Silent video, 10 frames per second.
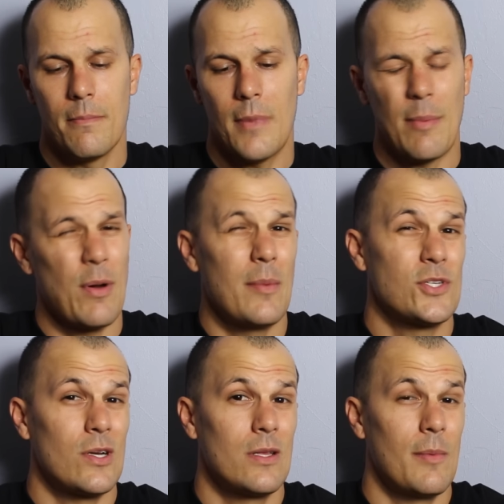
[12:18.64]
I probably
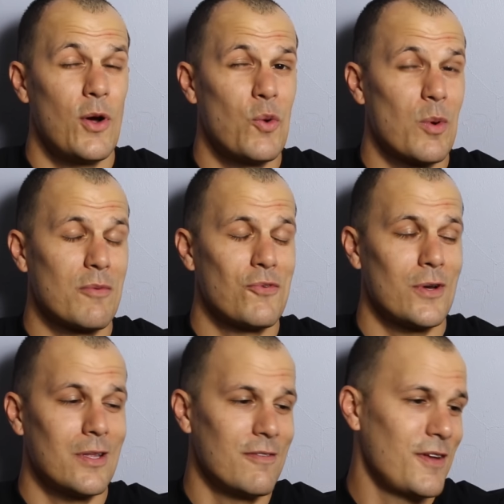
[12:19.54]
should have done my homework before
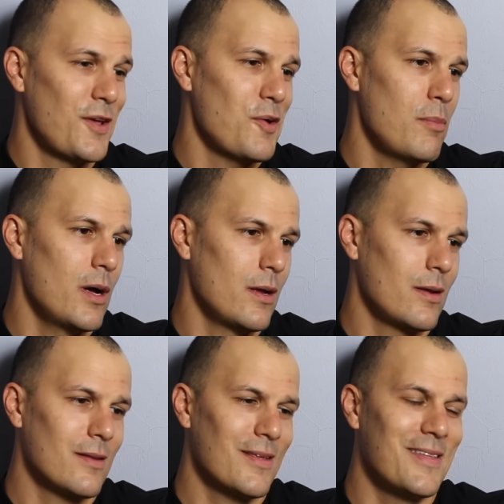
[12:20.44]
I did the video, but
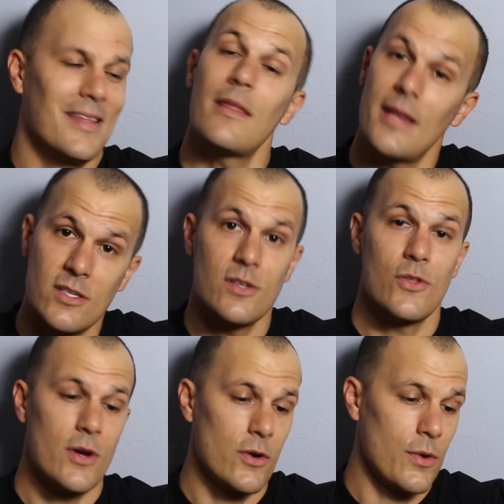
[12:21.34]
that's
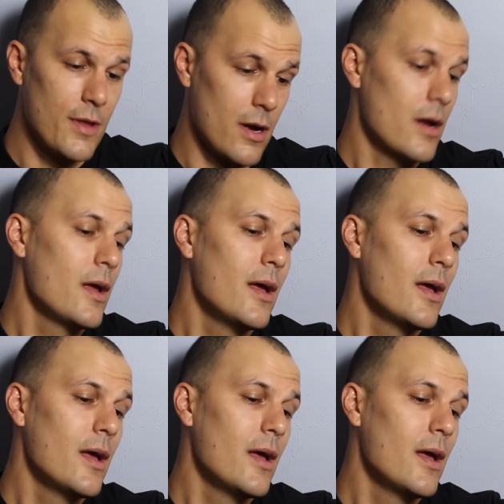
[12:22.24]
neither here nor there.